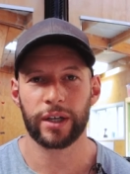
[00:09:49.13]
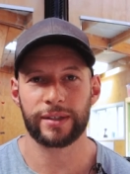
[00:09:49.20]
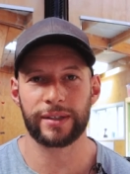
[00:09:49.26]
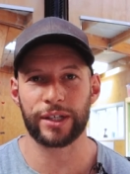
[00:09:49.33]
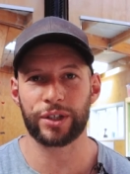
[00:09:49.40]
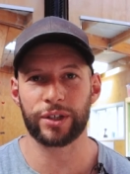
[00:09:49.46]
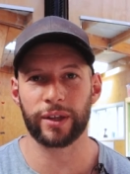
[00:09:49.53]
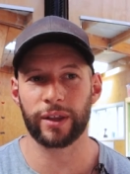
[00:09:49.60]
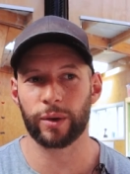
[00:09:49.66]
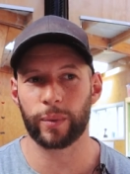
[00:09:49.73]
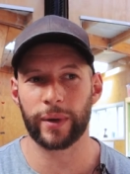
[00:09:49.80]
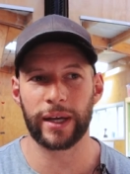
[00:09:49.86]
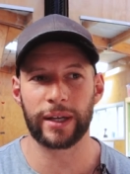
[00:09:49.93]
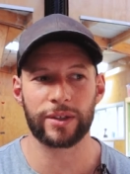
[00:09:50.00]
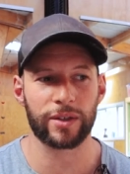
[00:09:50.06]
session of the
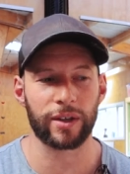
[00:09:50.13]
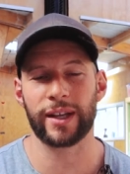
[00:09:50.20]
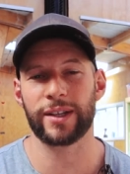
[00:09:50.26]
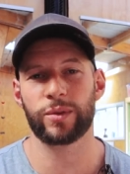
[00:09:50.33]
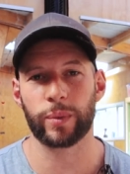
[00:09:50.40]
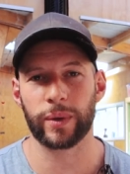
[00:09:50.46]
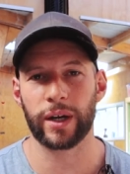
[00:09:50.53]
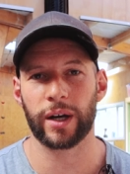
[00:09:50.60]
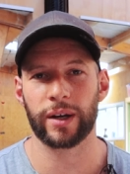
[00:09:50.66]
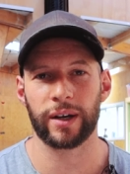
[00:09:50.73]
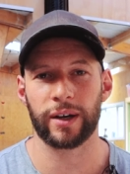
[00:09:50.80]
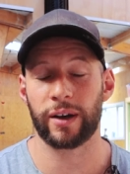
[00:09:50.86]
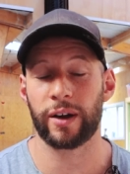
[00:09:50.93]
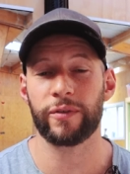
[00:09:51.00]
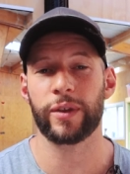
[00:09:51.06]
week. So that's when I,
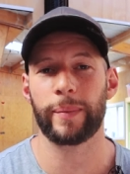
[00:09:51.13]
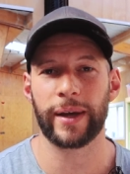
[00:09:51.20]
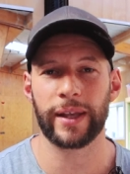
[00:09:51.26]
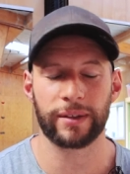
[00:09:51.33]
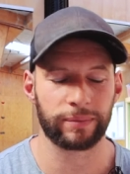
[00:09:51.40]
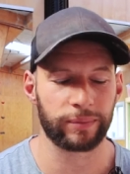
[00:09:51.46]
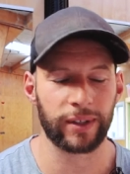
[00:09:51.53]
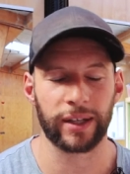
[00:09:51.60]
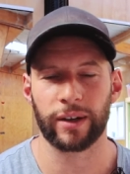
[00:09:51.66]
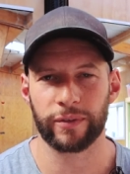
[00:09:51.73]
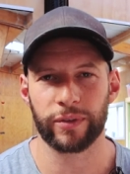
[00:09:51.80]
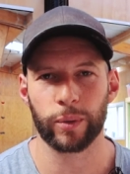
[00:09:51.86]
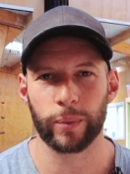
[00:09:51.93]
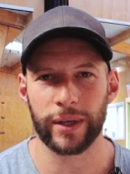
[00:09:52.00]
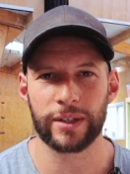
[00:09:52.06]
uh, of the month, yeah,
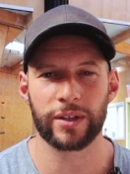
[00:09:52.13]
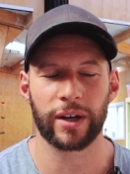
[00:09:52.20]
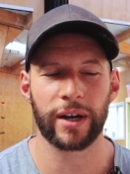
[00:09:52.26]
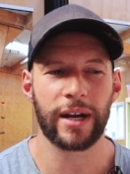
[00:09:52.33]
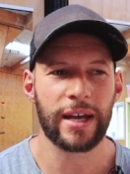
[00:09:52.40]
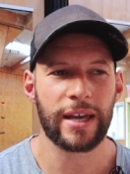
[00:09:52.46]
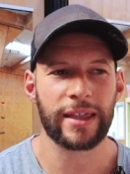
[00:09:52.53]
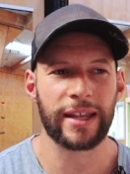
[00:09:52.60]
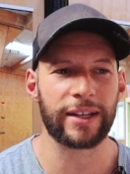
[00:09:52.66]
of the week, sorry.